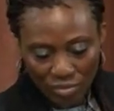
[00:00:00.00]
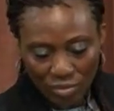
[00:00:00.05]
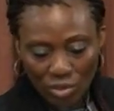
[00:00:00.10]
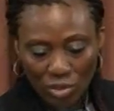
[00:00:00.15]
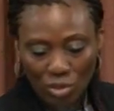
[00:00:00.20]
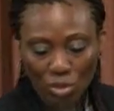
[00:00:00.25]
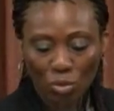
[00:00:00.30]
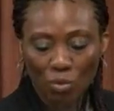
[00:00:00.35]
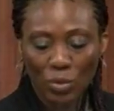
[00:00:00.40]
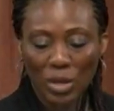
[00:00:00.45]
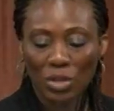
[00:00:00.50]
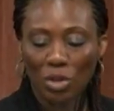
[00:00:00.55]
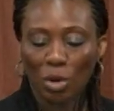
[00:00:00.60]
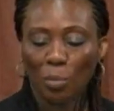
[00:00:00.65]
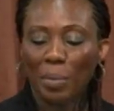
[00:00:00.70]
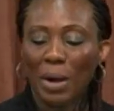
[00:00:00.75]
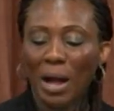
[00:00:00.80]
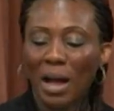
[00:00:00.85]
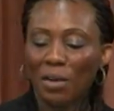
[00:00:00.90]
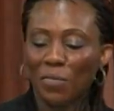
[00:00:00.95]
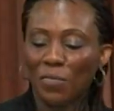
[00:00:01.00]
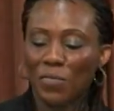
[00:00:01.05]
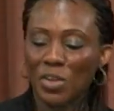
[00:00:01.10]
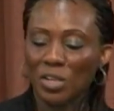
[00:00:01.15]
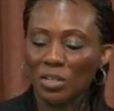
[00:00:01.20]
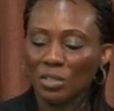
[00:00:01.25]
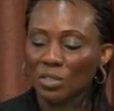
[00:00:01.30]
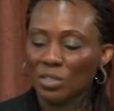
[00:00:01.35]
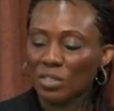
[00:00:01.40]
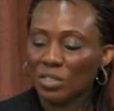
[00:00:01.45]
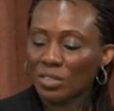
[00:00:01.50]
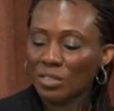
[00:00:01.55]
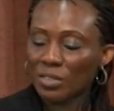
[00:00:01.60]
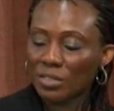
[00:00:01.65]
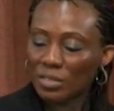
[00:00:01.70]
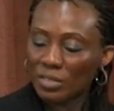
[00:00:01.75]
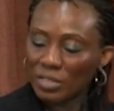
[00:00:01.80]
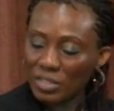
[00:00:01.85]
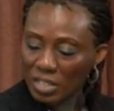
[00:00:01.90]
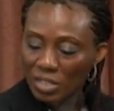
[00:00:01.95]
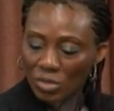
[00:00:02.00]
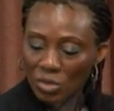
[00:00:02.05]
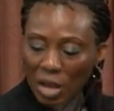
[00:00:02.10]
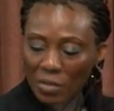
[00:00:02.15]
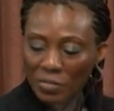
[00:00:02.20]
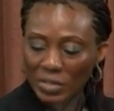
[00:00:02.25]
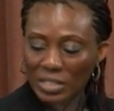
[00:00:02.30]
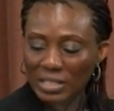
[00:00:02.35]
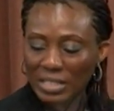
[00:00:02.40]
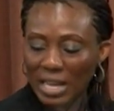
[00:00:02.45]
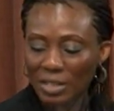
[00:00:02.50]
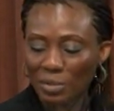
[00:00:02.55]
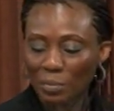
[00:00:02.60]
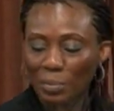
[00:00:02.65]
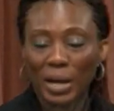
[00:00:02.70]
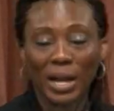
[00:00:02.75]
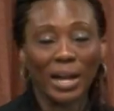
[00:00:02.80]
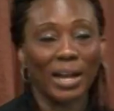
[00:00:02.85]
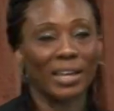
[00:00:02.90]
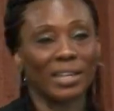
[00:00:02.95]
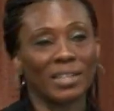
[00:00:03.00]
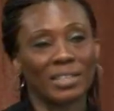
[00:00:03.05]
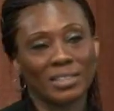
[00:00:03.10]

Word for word: So when your power fails, you have a standby.